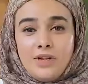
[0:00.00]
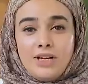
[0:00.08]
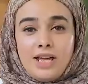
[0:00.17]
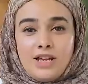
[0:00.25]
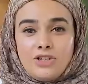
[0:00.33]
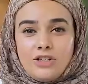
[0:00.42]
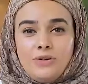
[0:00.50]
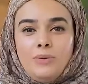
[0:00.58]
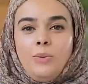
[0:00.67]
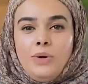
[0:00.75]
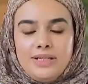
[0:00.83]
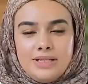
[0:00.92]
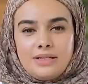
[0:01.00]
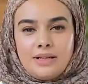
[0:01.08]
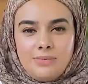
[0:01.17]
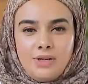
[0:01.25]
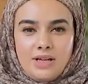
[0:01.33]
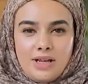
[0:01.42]
communication. What is
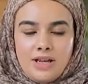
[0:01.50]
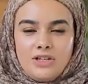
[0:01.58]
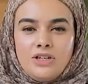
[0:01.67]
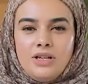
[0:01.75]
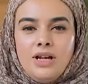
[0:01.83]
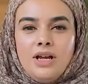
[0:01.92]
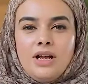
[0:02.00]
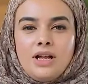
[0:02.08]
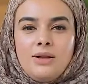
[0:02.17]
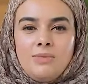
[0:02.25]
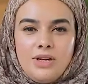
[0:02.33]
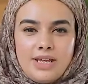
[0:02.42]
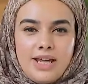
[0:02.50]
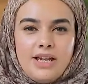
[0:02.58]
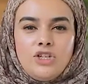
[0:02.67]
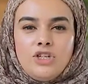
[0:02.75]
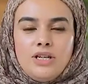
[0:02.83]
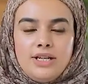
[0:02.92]
communication?
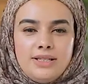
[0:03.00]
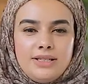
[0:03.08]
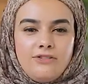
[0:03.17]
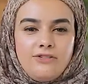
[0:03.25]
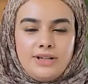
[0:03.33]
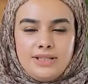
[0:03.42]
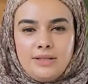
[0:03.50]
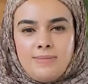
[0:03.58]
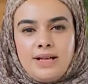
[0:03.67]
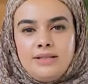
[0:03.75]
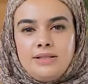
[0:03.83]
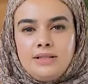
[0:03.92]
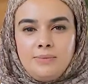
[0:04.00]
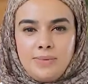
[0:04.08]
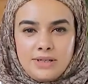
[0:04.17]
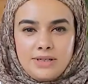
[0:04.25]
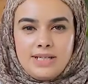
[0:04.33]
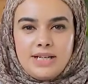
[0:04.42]
Communication is the fundamental
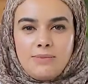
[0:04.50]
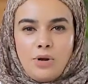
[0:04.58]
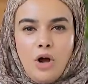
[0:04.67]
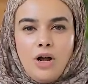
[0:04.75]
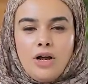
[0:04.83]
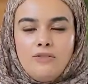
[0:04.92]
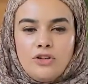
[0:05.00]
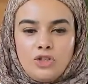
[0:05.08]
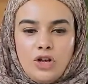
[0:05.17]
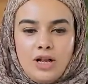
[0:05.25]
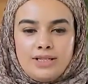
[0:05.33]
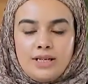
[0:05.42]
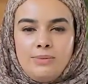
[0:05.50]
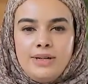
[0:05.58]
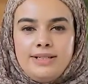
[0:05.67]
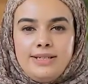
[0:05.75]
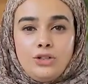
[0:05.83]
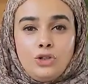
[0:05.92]
building block of a child's
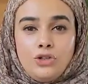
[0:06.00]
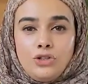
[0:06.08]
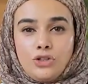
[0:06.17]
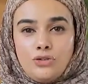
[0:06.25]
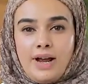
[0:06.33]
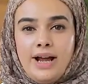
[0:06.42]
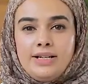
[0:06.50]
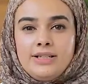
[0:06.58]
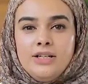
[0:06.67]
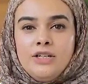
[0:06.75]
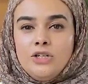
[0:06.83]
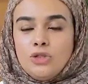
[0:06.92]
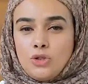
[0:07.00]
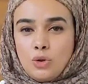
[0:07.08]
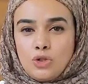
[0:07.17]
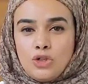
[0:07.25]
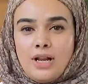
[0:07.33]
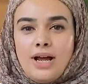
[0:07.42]
ability to interact,
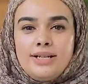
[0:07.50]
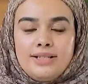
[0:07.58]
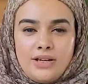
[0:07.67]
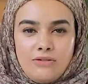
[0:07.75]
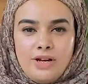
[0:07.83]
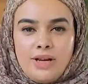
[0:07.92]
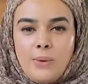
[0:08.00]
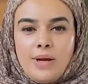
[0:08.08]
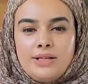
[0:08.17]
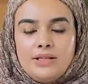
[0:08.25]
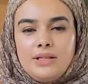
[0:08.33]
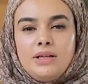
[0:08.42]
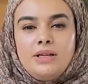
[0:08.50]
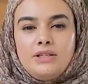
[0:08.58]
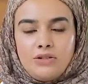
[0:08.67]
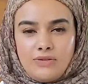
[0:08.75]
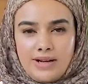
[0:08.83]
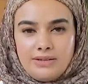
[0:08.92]
socialize, and request in a
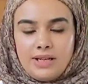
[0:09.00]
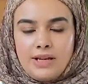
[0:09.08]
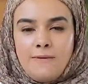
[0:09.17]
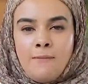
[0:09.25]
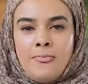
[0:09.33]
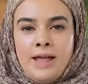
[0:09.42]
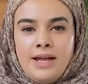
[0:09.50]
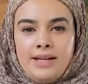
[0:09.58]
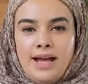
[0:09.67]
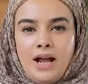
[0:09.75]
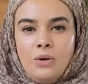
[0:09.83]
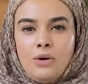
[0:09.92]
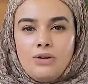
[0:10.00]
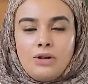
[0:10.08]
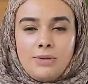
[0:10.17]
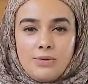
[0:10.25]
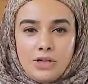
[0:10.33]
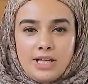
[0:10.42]
surrounding. Now,
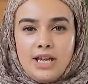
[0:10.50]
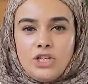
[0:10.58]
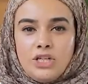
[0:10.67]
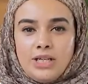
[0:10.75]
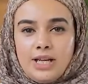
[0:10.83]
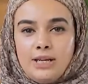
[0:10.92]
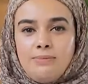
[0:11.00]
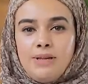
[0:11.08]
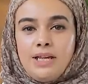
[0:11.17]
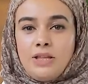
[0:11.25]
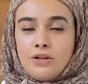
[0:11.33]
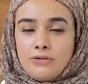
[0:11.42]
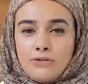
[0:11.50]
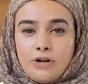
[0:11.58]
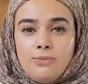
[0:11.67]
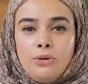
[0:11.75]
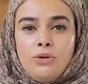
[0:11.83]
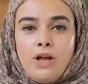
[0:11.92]
communication can be either
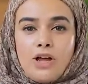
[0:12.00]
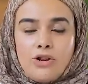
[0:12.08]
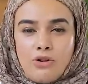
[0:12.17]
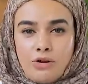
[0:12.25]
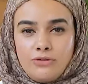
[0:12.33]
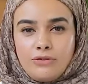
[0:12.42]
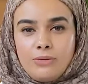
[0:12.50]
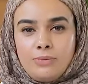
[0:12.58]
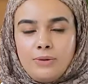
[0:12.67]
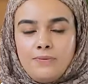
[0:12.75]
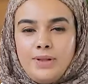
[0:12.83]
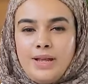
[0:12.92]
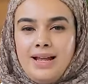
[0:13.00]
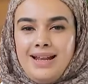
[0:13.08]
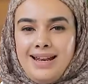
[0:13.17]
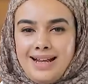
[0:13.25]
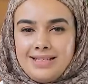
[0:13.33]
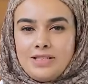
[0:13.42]
verbal and non-verbal.
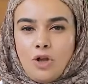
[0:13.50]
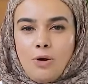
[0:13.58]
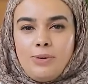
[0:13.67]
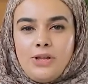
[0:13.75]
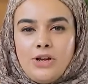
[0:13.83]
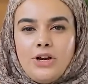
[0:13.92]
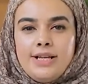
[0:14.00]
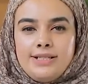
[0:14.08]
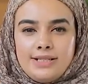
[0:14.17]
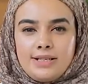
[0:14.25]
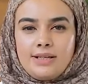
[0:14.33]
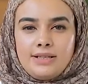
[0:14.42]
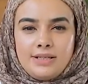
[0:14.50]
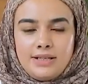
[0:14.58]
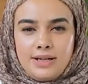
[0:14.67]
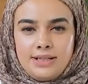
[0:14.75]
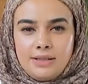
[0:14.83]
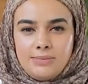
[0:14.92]
Let's stop here and discuss
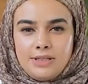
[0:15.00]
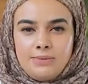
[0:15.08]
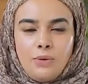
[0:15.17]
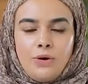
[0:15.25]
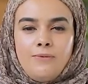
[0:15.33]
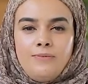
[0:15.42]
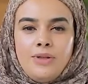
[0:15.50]
this a little bit more.